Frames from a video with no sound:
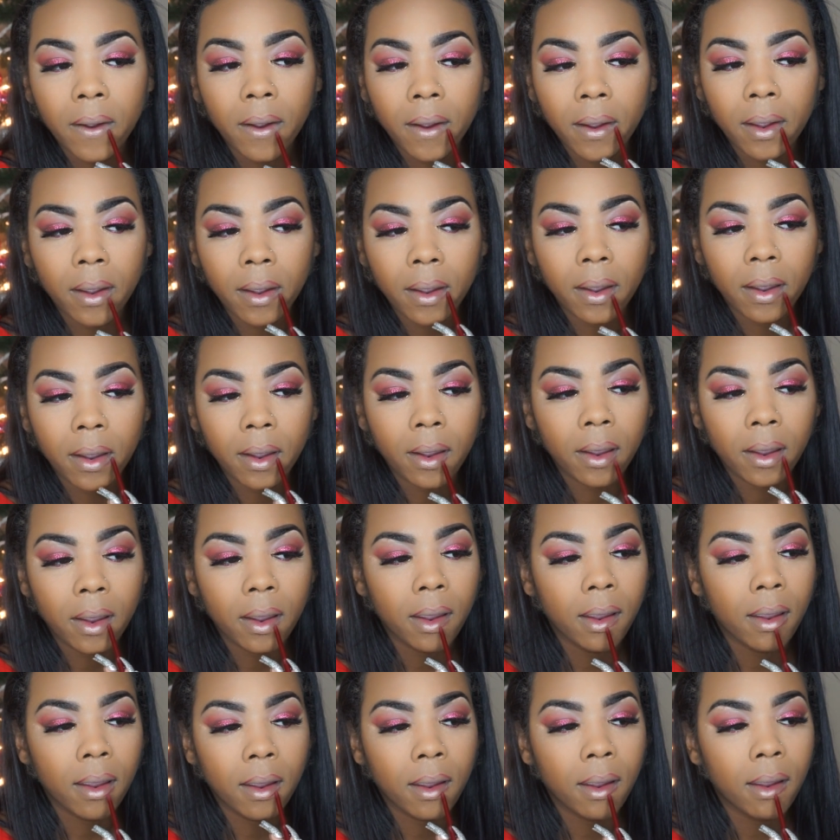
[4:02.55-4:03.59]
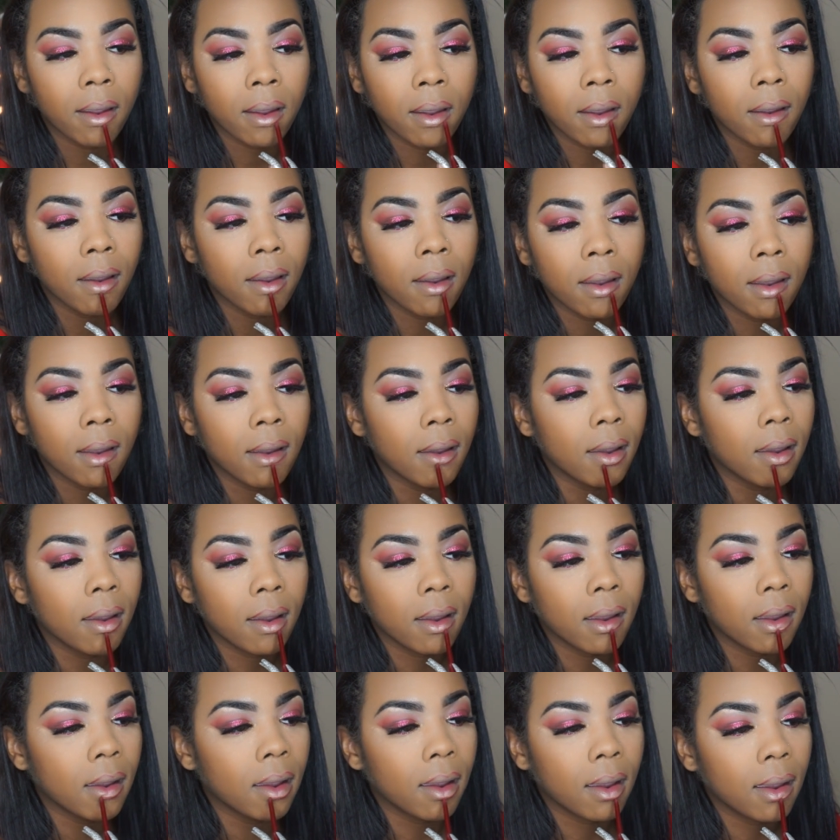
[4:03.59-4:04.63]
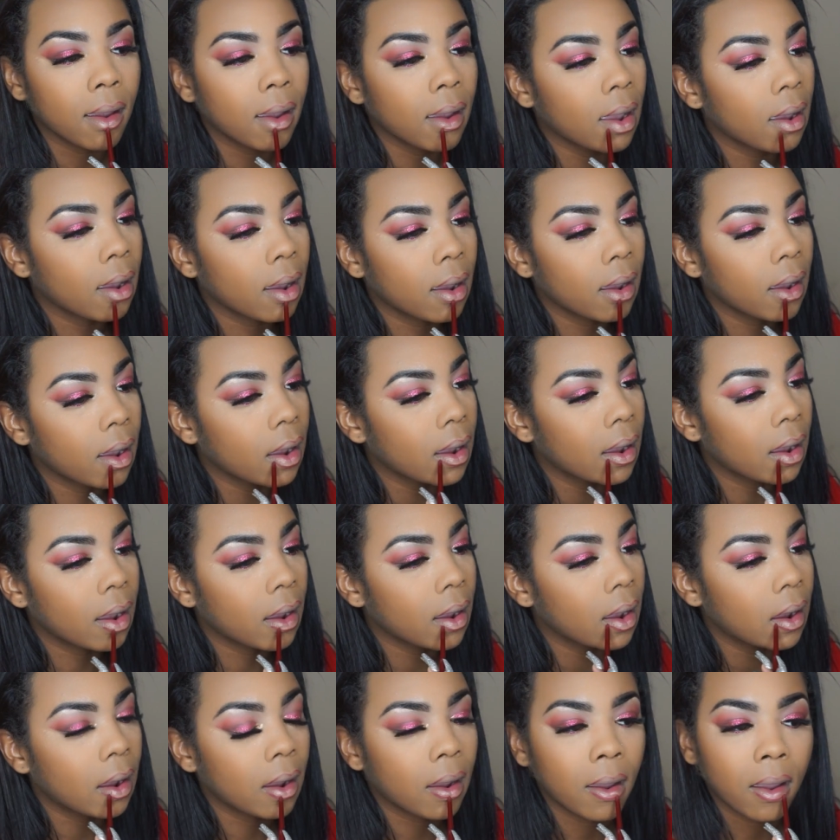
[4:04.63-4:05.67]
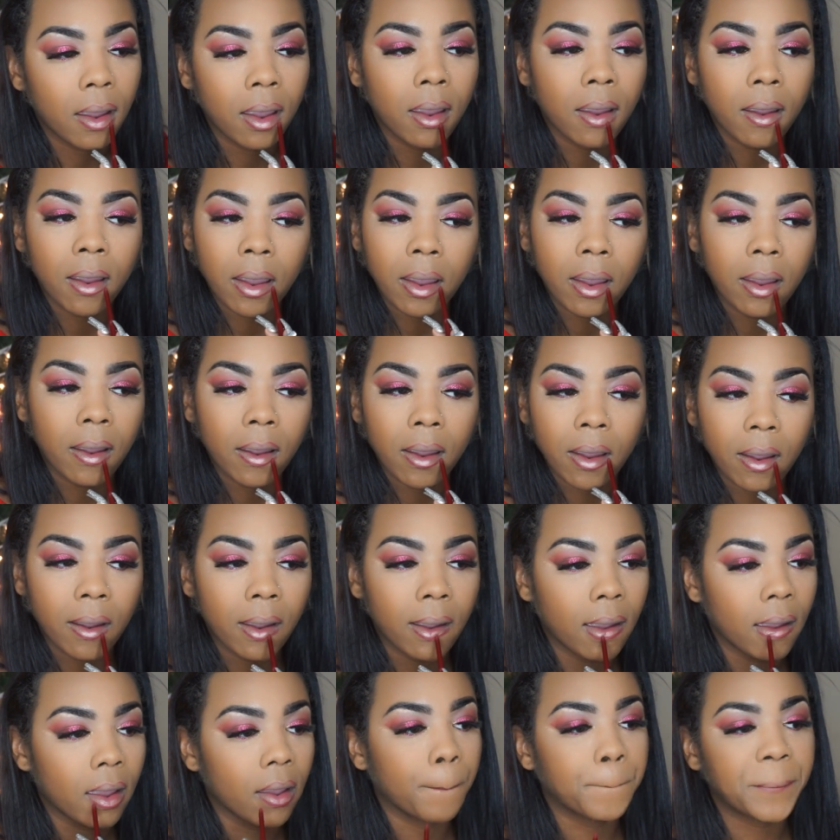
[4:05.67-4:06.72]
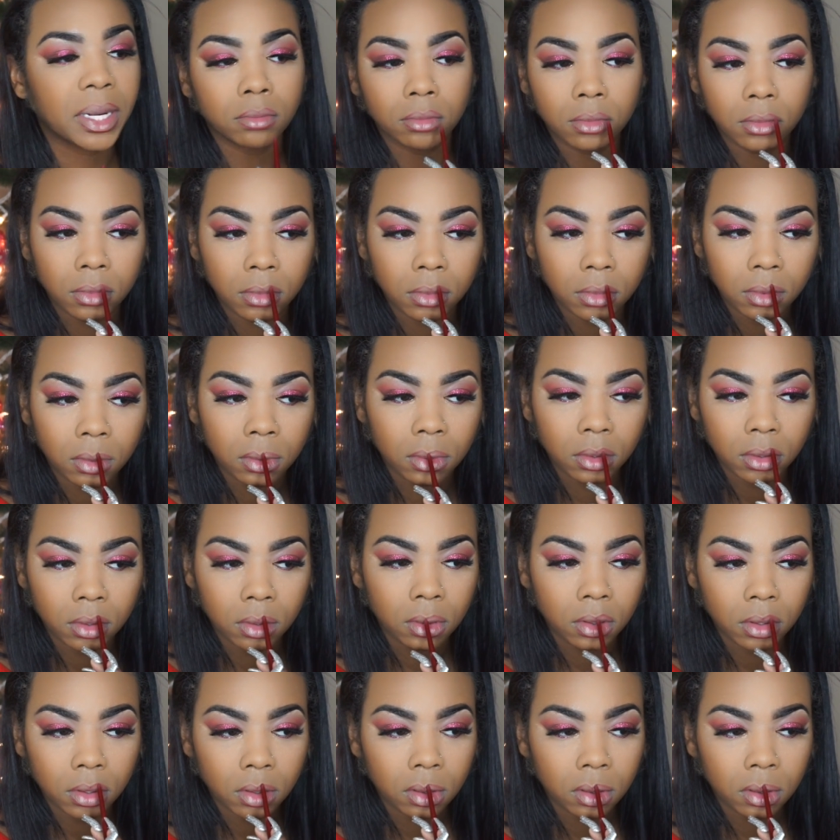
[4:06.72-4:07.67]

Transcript: and I'm just outlining my entire lips, and then I'm kind of like filling them in a little bit,